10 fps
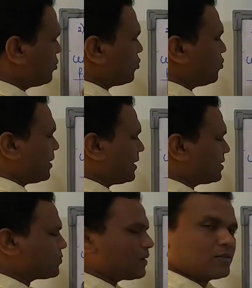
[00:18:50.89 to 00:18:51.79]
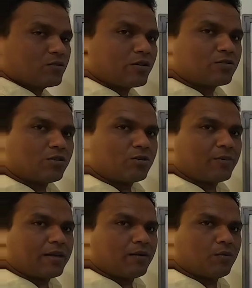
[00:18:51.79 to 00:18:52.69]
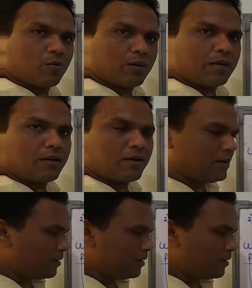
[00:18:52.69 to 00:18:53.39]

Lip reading: 2 minus 1. So it's going to be 1.